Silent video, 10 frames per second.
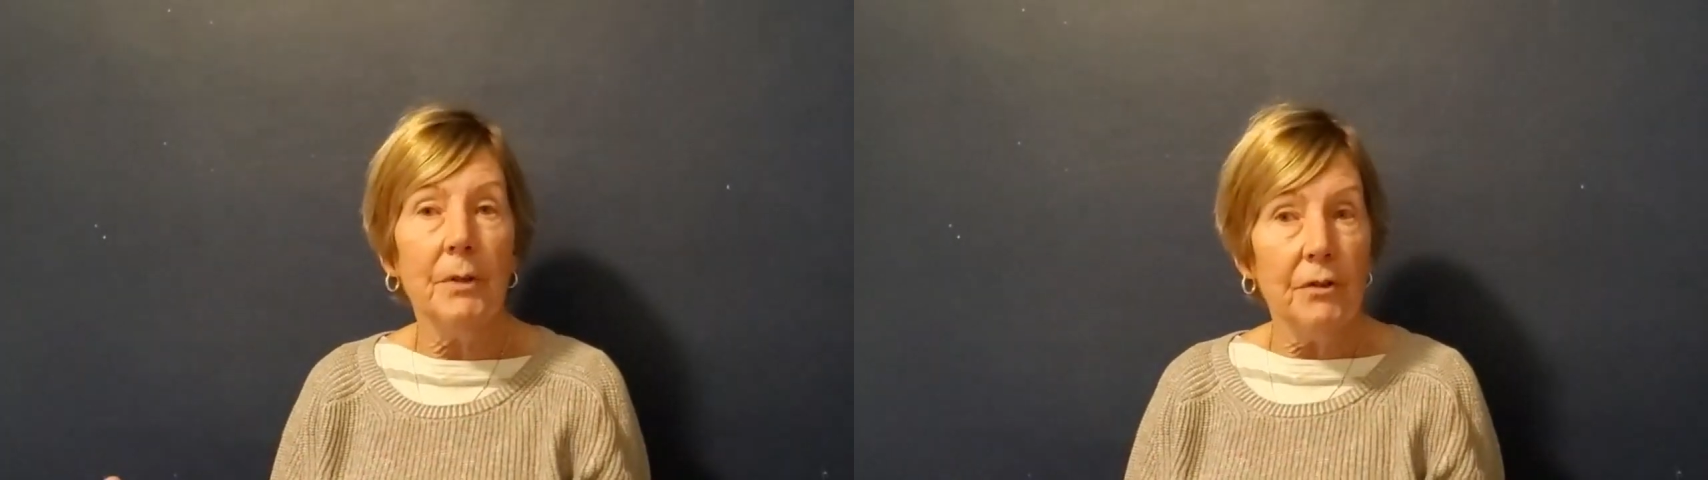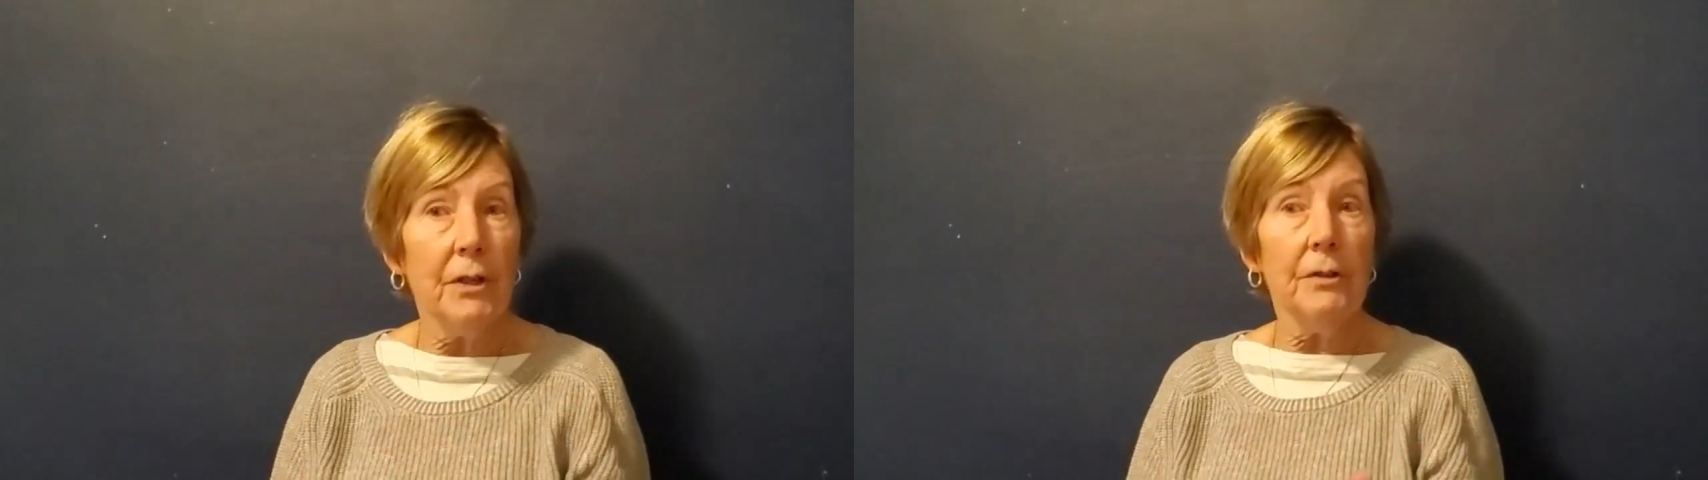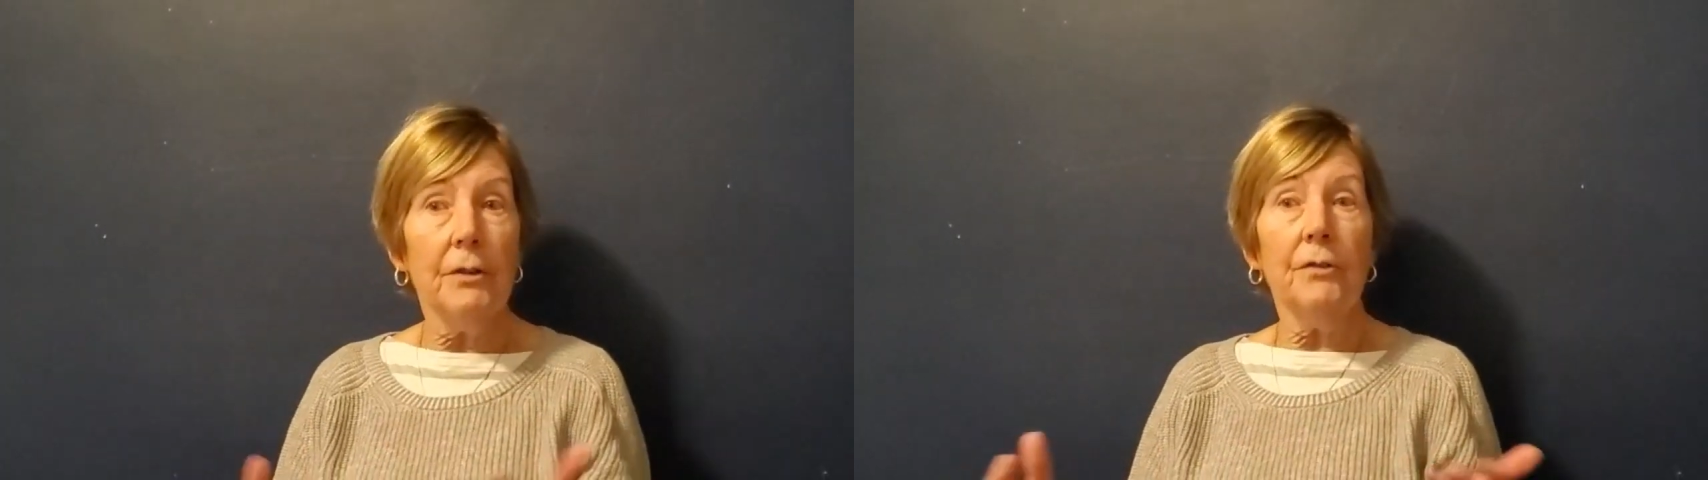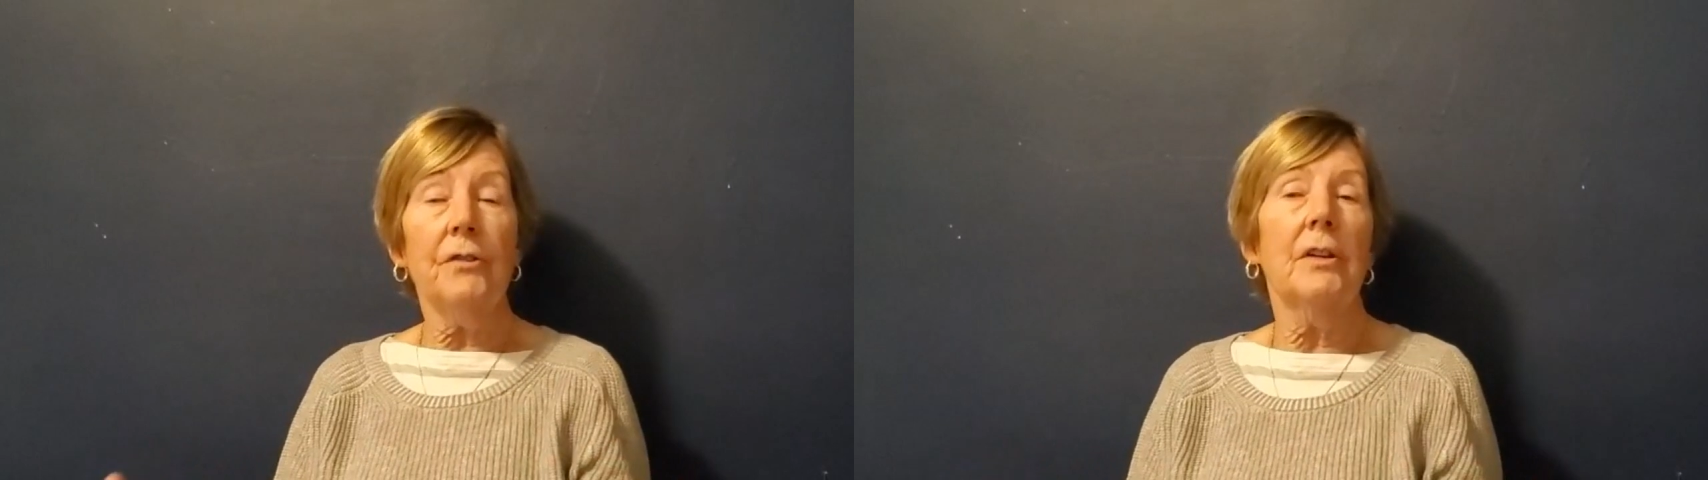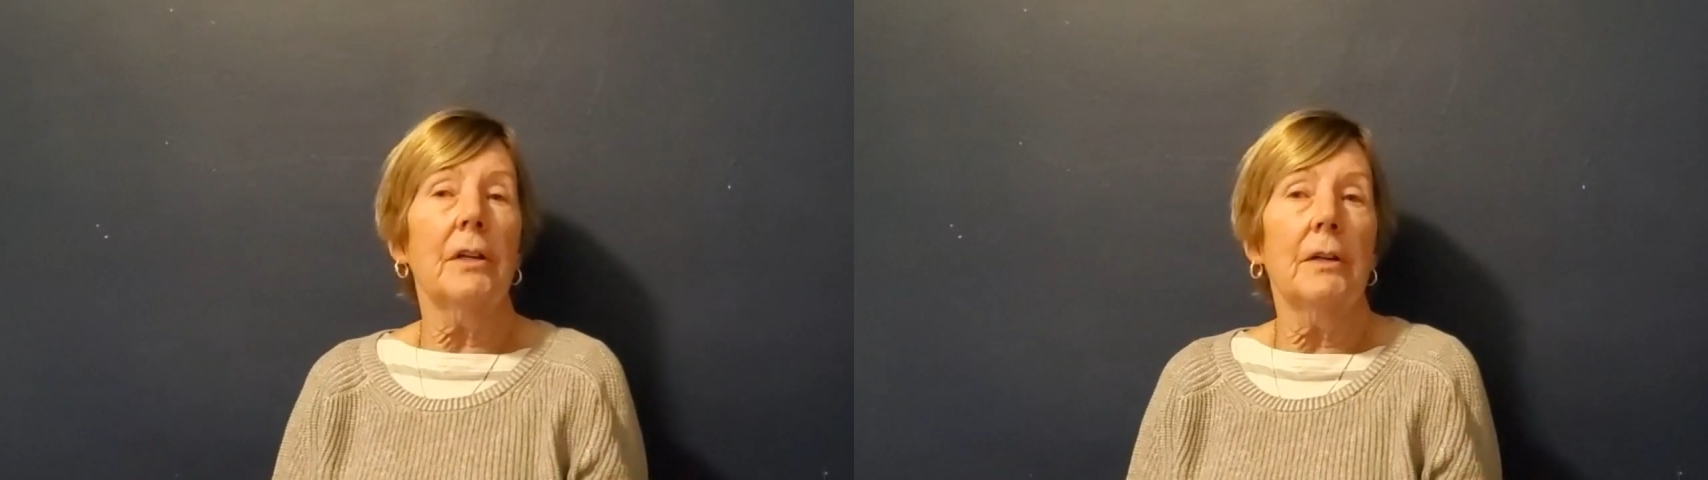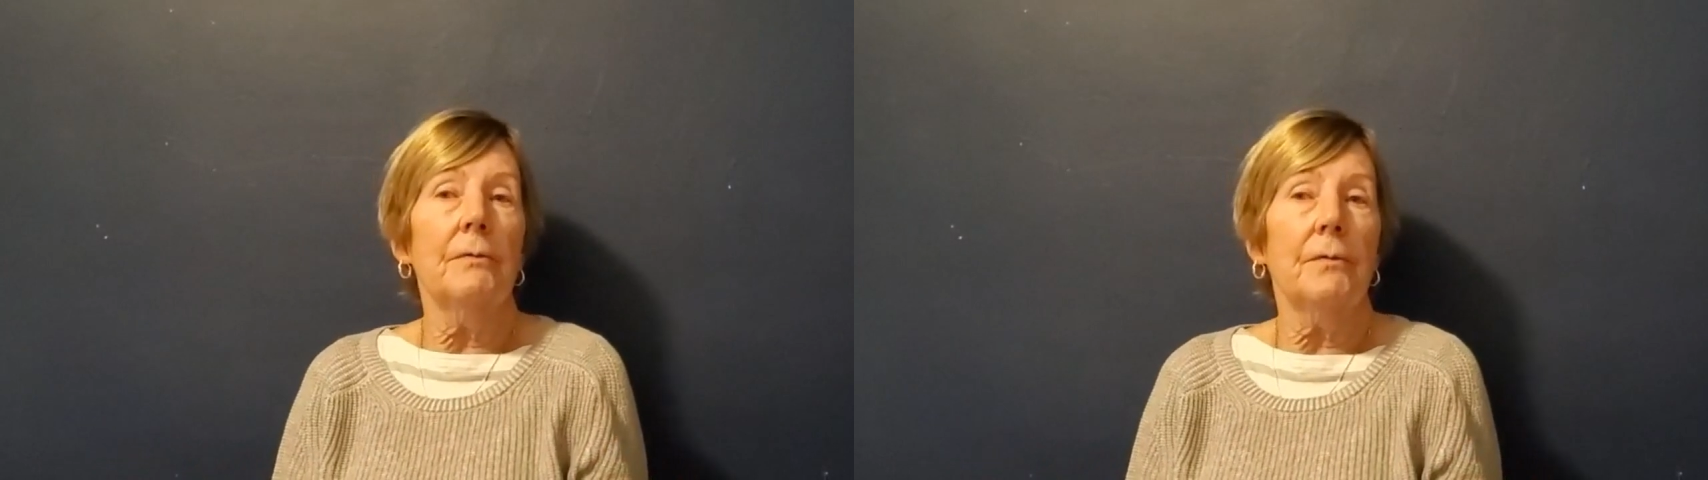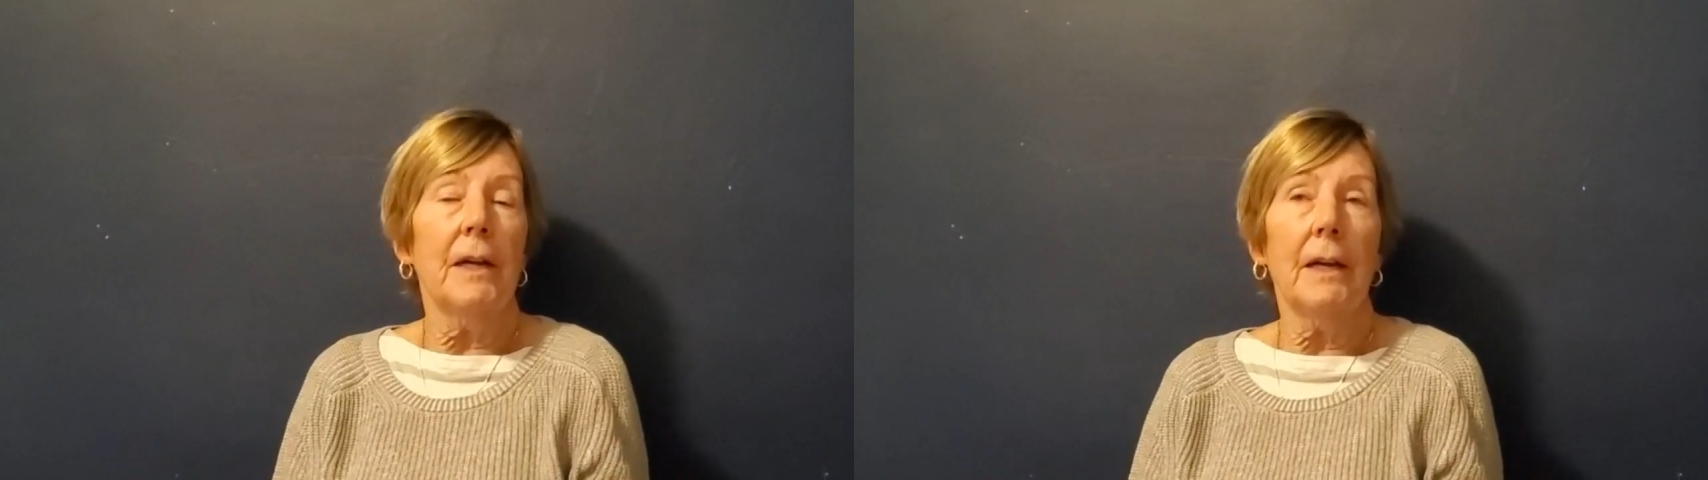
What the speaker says: materials that I've